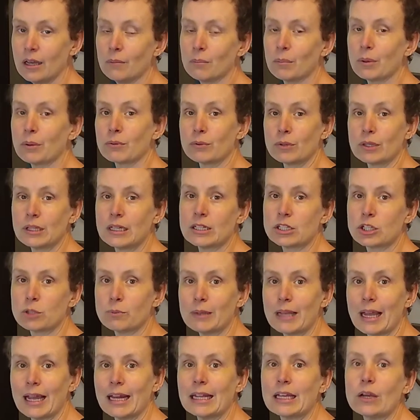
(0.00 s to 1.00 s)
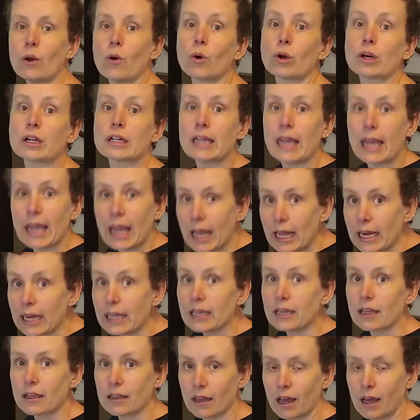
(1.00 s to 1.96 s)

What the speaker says: but really it should be any organic